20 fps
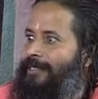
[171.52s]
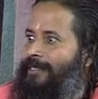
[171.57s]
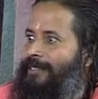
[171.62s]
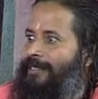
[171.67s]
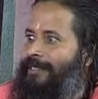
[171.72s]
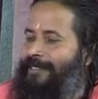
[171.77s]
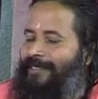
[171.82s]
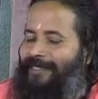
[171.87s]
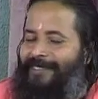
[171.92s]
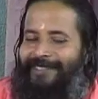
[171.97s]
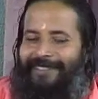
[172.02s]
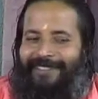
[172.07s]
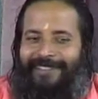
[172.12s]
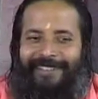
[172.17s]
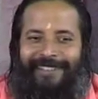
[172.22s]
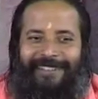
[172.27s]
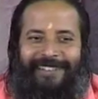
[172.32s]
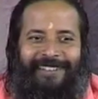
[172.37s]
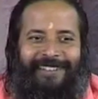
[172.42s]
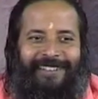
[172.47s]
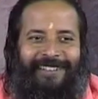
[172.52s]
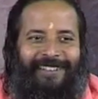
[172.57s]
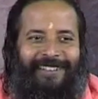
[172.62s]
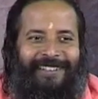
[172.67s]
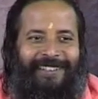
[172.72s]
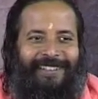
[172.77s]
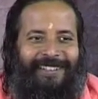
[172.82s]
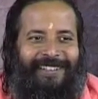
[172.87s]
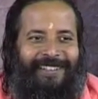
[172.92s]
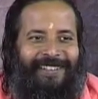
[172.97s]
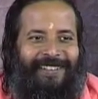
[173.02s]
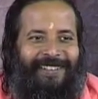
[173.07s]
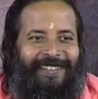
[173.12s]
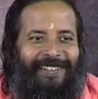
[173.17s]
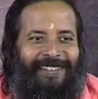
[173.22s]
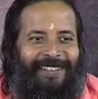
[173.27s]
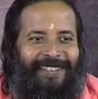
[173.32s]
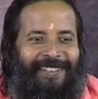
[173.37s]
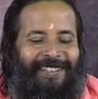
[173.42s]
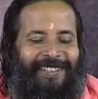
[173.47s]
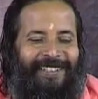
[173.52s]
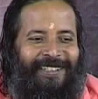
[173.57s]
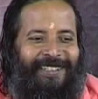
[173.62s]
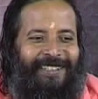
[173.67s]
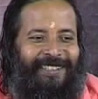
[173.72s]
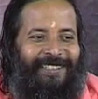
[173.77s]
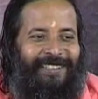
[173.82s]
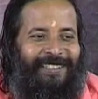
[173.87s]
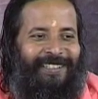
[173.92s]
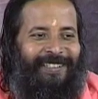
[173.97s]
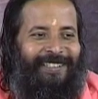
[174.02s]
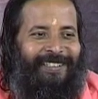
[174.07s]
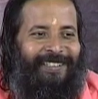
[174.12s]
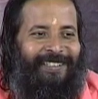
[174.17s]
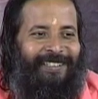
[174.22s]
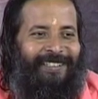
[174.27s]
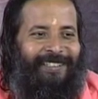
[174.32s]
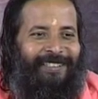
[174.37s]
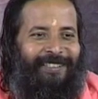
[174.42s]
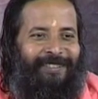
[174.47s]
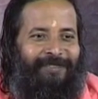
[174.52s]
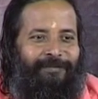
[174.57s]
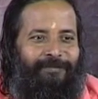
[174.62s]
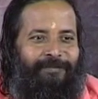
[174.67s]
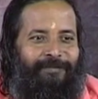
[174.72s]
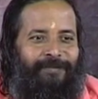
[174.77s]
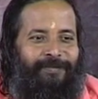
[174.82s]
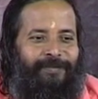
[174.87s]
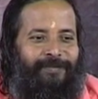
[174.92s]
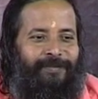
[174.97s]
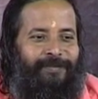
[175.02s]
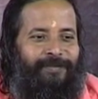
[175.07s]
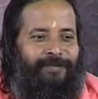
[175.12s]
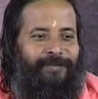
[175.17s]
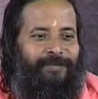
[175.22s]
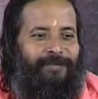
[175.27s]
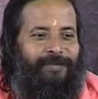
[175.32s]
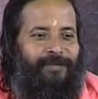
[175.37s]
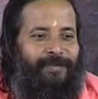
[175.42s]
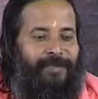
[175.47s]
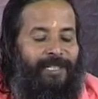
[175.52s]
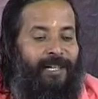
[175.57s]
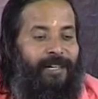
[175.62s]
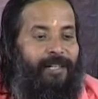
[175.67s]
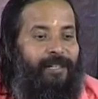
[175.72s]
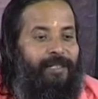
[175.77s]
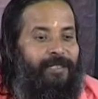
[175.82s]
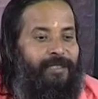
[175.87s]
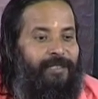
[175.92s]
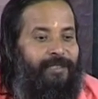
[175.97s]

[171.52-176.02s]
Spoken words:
Nothing is said.